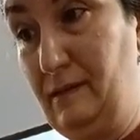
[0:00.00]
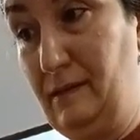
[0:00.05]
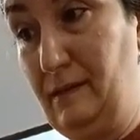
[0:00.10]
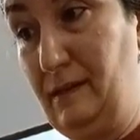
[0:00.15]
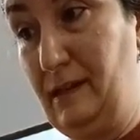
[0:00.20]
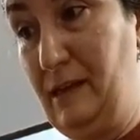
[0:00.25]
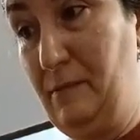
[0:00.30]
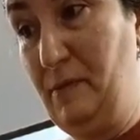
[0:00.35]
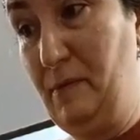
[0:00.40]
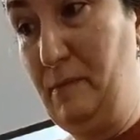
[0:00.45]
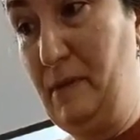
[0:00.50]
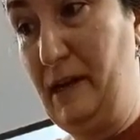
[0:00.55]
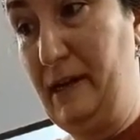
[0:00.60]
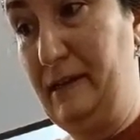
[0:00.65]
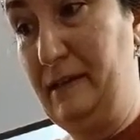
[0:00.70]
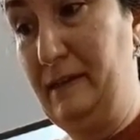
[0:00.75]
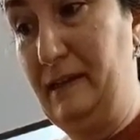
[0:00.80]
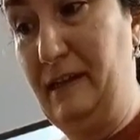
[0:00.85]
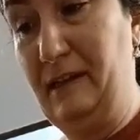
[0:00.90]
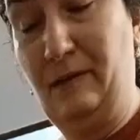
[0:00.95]
keep in
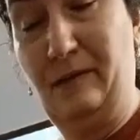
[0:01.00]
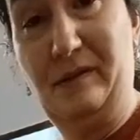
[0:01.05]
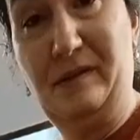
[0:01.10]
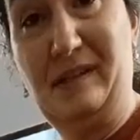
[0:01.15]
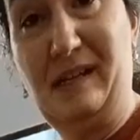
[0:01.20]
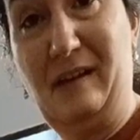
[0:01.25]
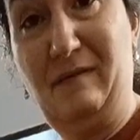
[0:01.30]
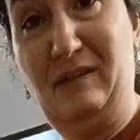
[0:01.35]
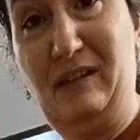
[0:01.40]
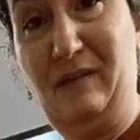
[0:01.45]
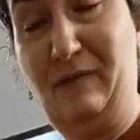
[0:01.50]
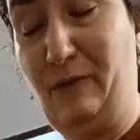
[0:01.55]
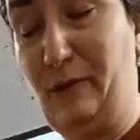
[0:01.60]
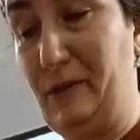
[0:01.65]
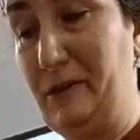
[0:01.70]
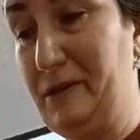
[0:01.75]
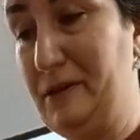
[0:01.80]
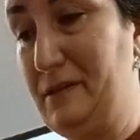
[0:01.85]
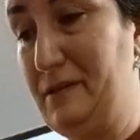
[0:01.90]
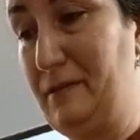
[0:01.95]
mind, you know, safety
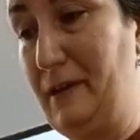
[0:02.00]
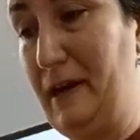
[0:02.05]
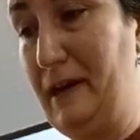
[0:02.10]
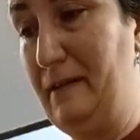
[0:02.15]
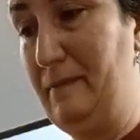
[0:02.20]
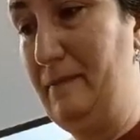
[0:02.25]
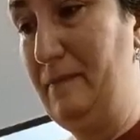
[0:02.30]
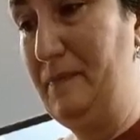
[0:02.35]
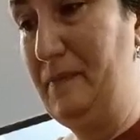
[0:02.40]
first, right?